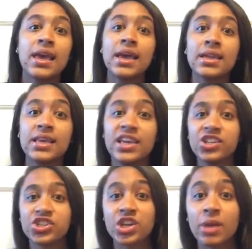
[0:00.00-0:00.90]
And
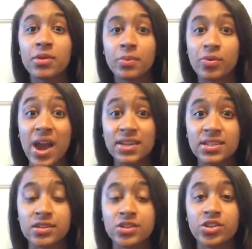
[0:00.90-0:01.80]
each time you
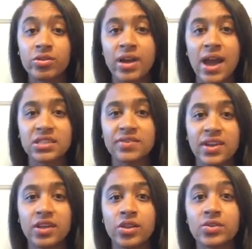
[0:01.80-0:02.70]
practice, you are
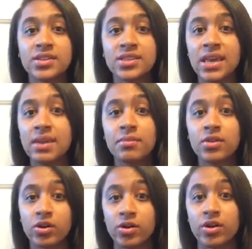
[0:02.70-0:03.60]
activating those same
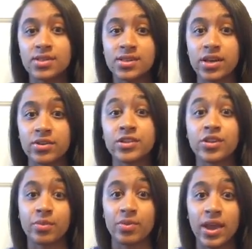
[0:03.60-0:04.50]
neuron cells in
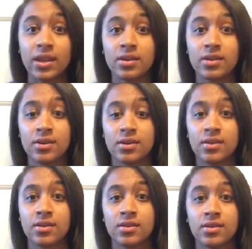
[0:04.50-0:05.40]
your brain.
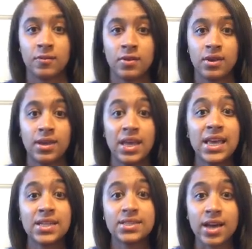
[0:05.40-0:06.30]

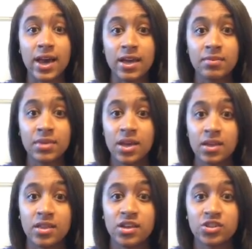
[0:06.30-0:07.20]
In time,
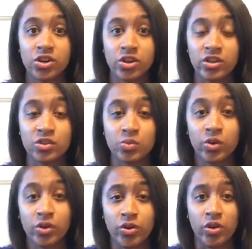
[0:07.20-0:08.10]
these neurons
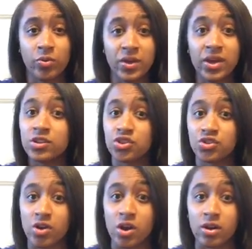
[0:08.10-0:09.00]
will grow big and
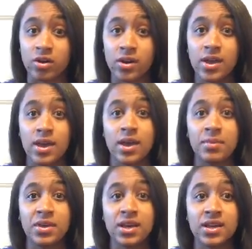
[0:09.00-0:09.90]
strong
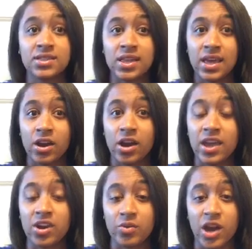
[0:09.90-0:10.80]
because they
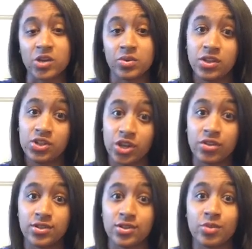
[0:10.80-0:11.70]
interact with each
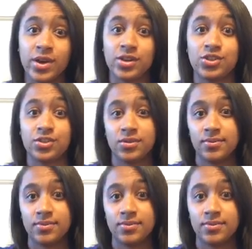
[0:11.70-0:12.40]
other so much.